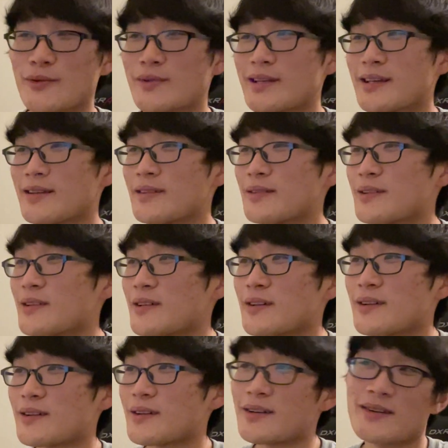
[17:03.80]

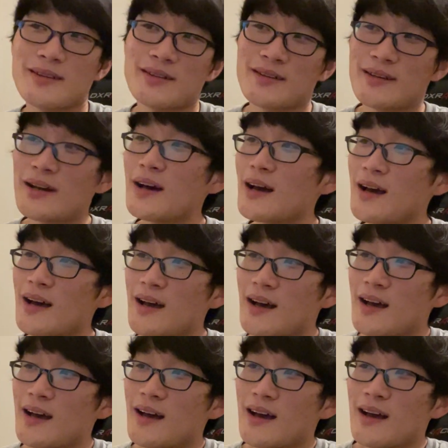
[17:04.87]
13s,
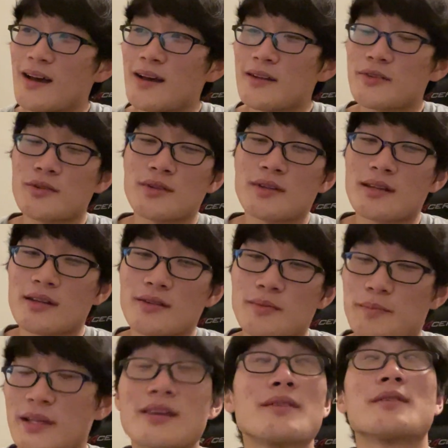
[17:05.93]
so
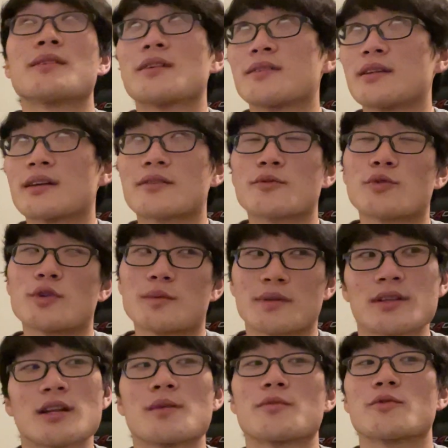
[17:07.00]
because the next tournament
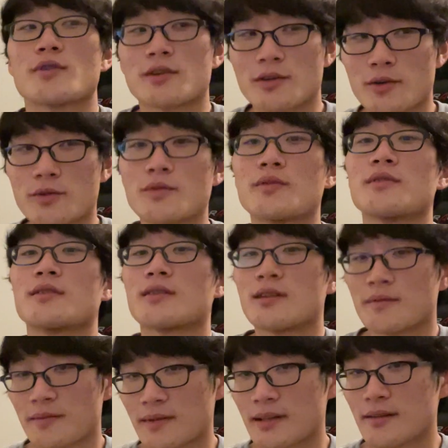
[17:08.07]
that I'm trying to go to is the
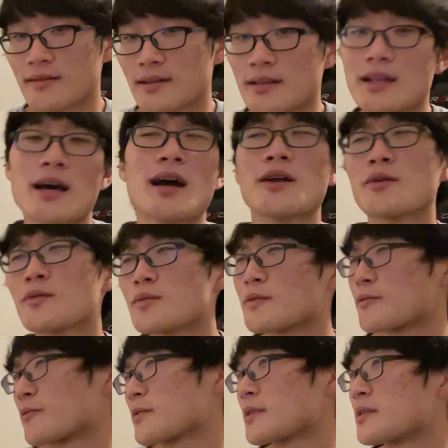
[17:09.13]
Cliffs East, and I
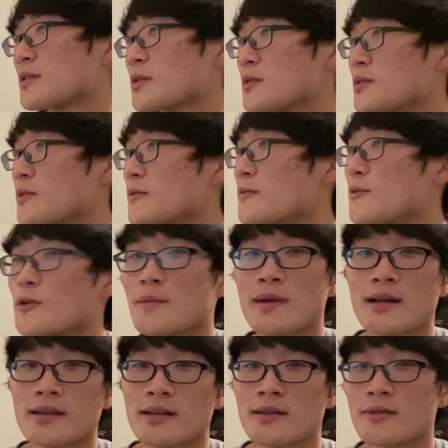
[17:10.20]
don't really know their
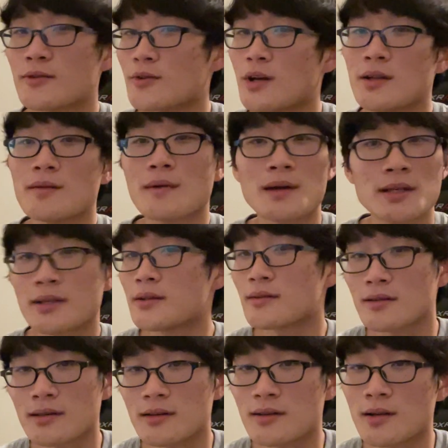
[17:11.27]
format yet, so I need to
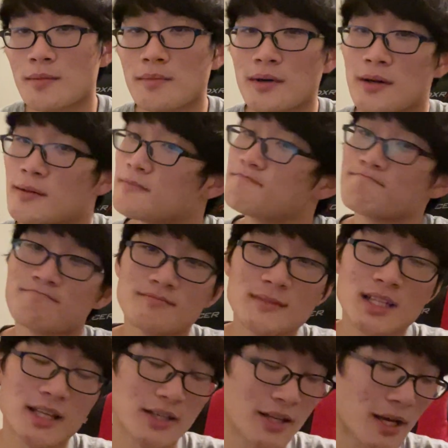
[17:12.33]
look it up. But
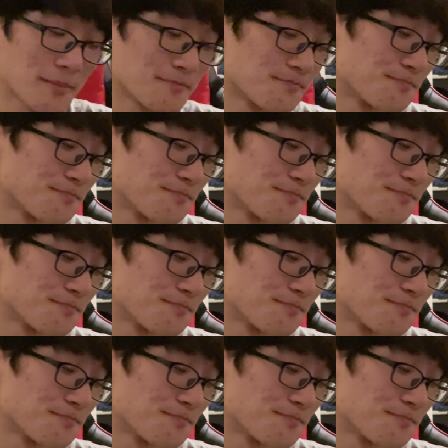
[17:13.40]
yeah,